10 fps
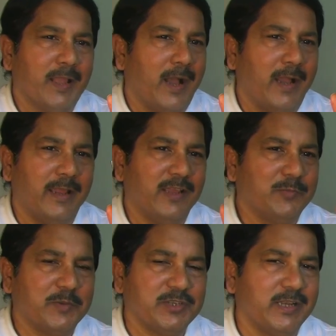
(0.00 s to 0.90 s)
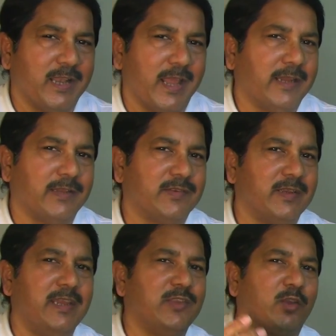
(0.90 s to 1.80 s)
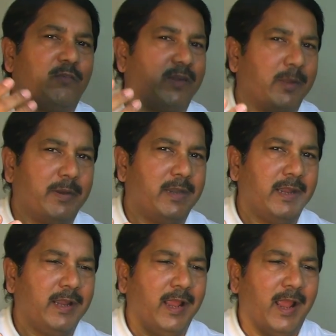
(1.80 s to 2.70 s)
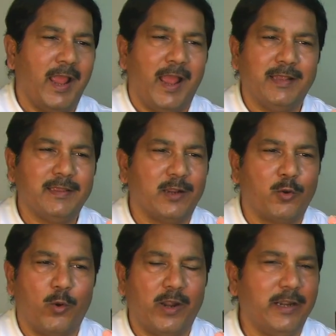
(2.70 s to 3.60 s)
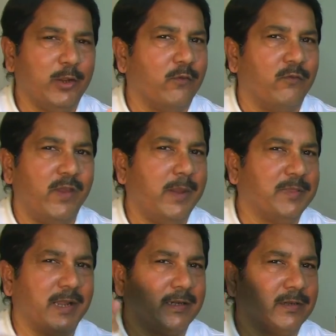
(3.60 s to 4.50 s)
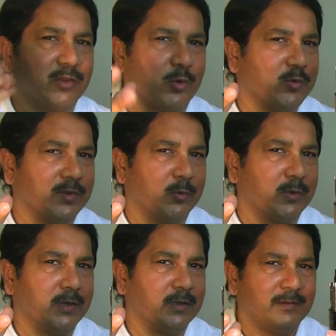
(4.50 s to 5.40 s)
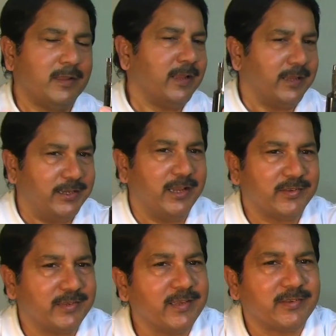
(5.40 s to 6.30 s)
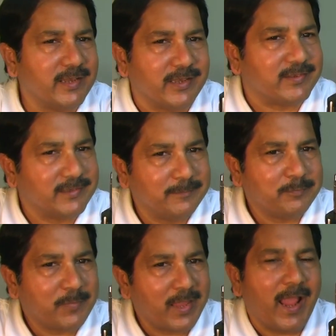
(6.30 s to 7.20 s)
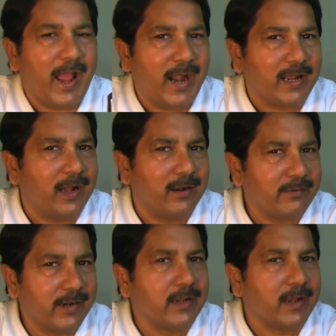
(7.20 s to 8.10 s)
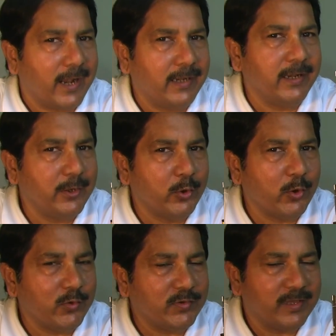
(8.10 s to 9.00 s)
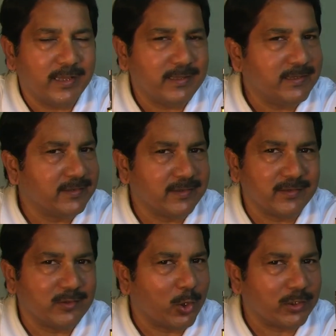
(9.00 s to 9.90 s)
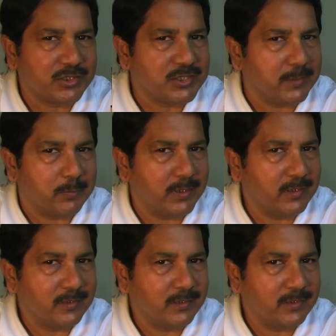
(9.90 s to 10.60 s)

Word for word: I especially like its ease of rebuilding and the quality of vape that it throws out. Yes, yes, yes. At 119 euros, this is not cheap.